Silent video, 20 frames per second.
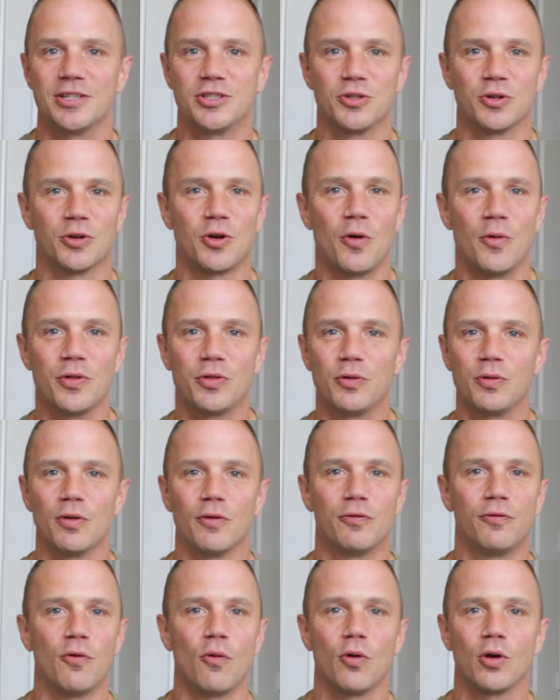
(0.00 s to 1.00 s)
you're going through the
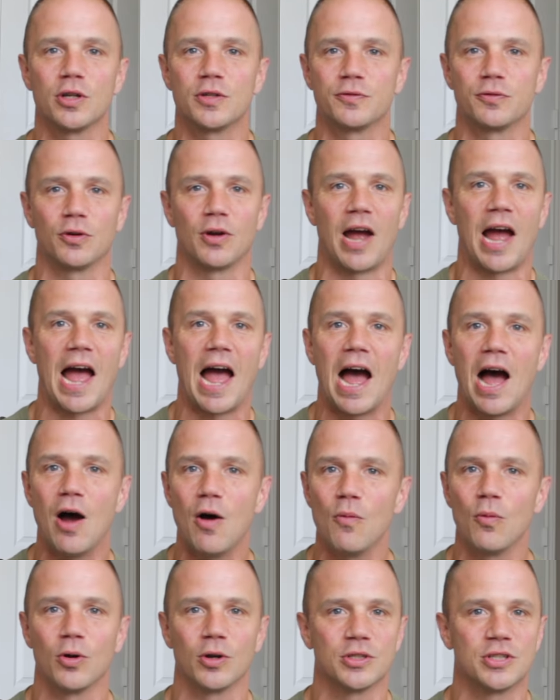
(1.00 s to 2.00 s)
forest for
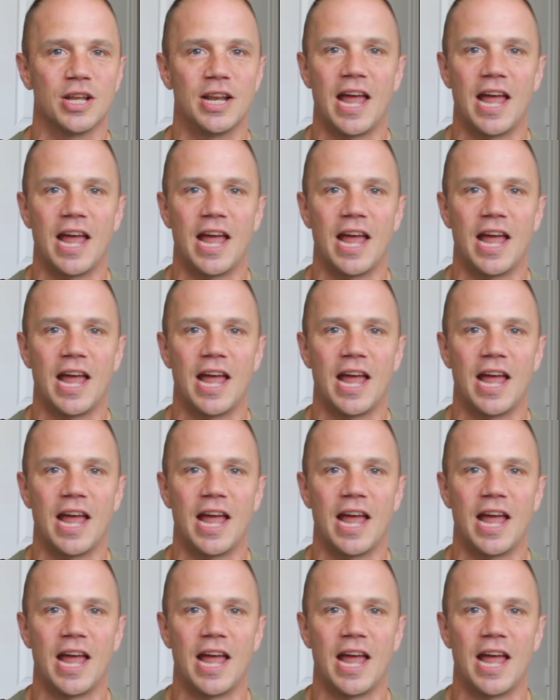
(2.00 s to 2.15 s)
hours and